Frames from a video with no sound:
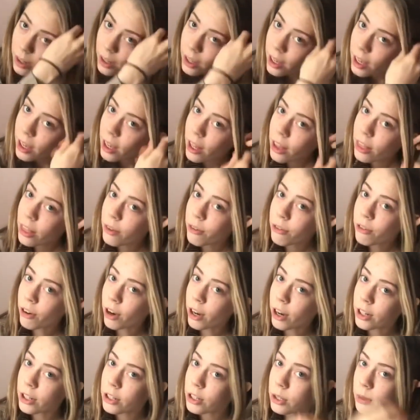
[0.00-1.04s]
in the front,
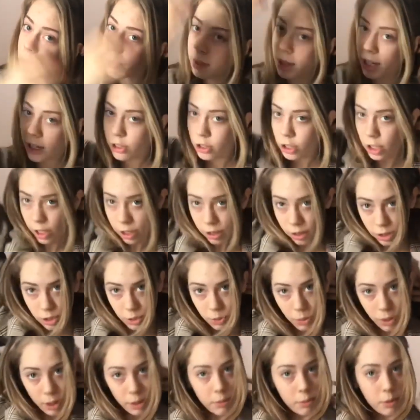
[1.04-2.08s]
two big chunks. You want
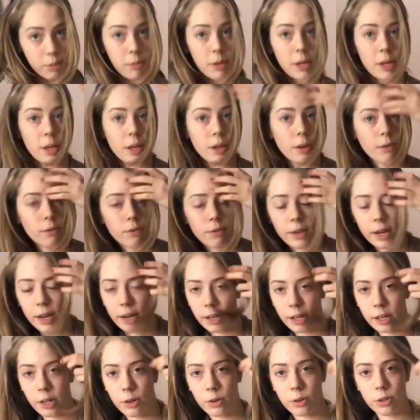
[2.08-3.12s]
them to be very
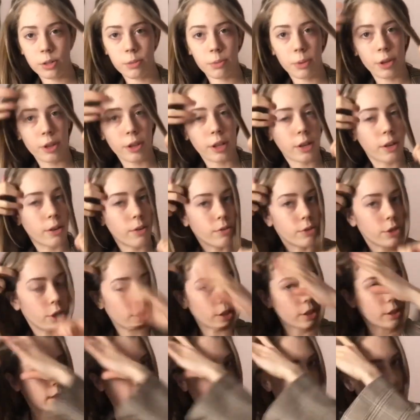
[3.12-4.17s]
noticeable that you have chunks
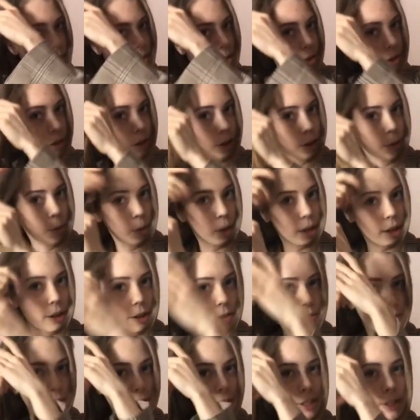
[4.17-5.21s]
out, and it'll look weird at
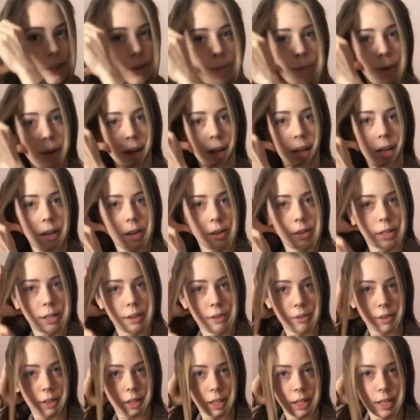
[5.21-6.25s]
first, but it'll
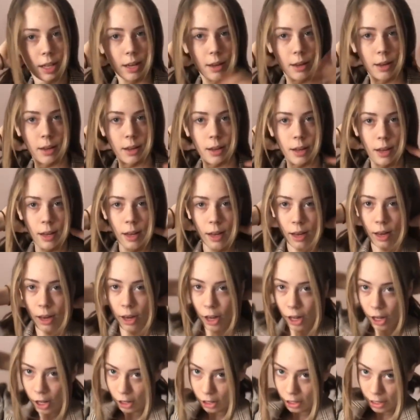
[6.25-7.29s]
definitely get a
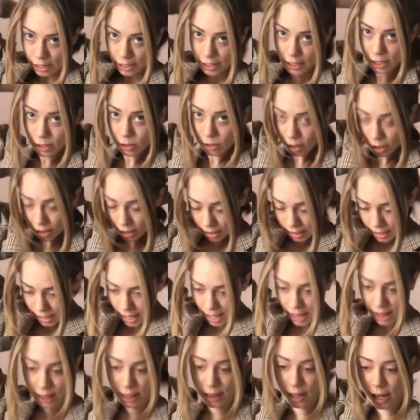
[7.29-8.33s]
lot cuter.
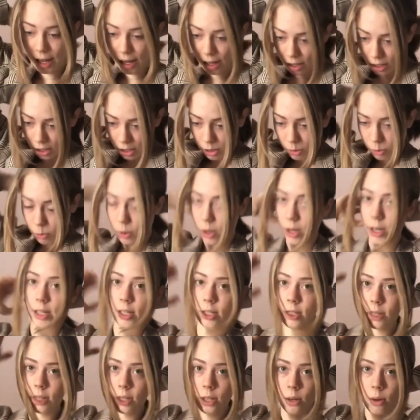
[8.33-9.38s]
And then you want
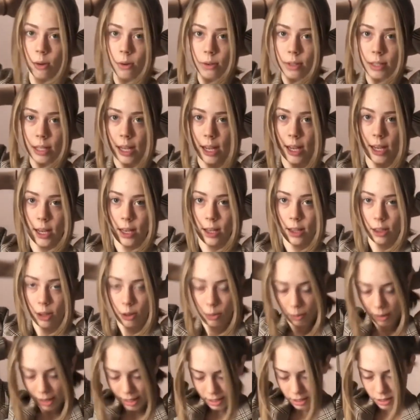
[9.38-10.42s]
to take the
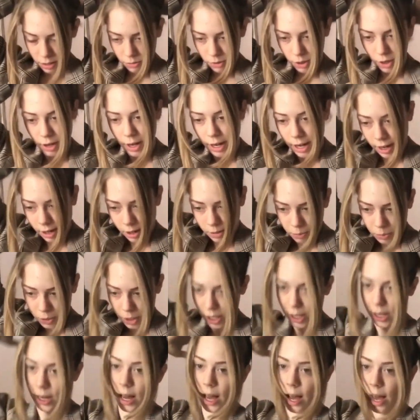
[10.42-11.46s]
rest of your hair and put it in a
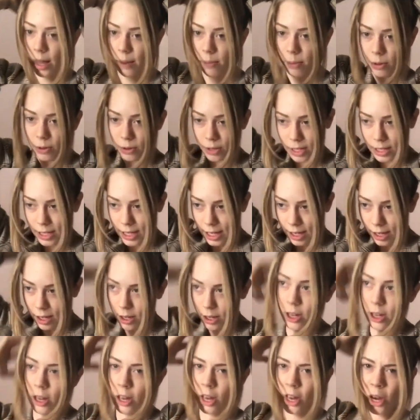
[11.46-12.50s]
high ponytail,
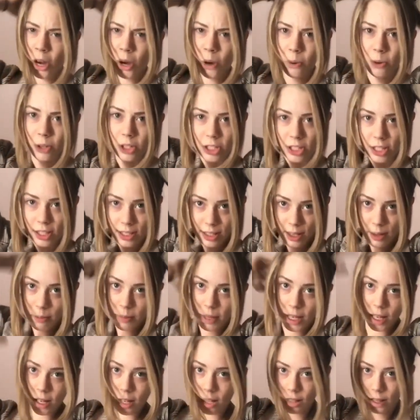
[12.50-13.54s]
which this can be
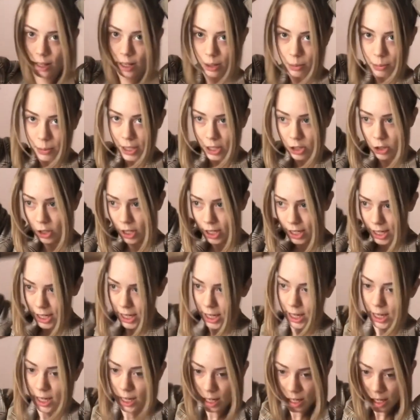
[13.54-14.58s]
a little bit tricky
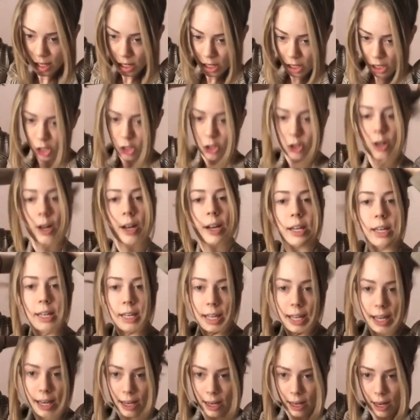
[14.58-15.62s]
trying to get
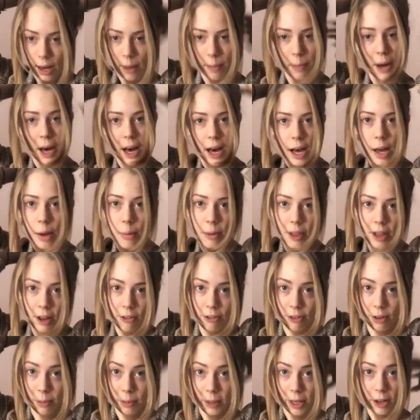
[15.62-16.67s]
it up high without
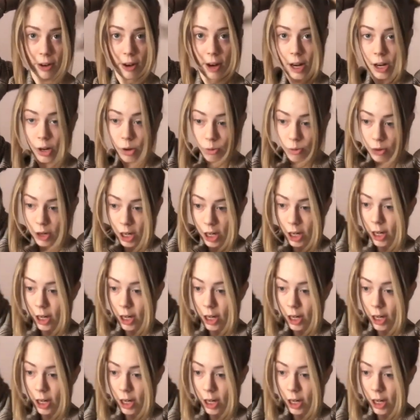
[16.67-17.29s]
flipping your head over,